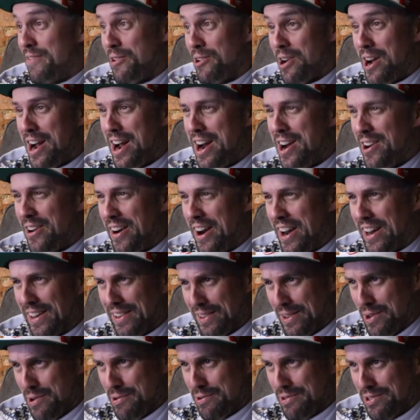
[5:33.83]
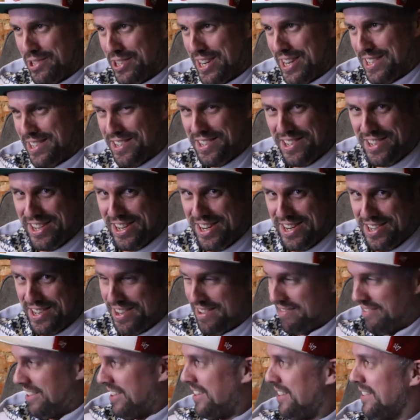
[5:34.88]
you're hiring local Johnson City
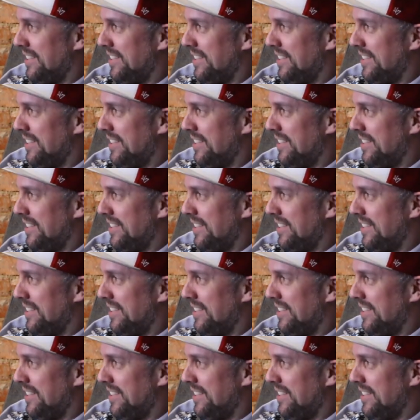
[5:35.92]
TV.